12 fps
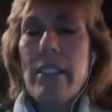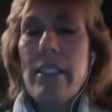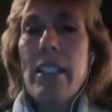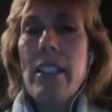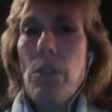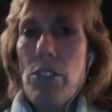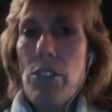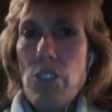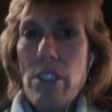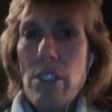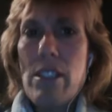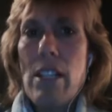It was
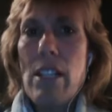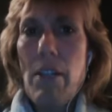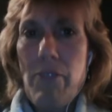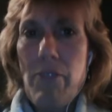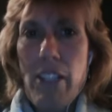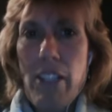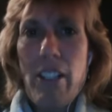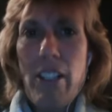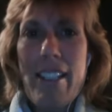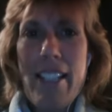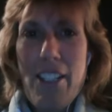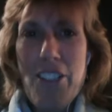just
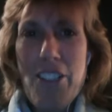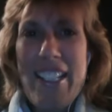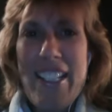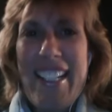there she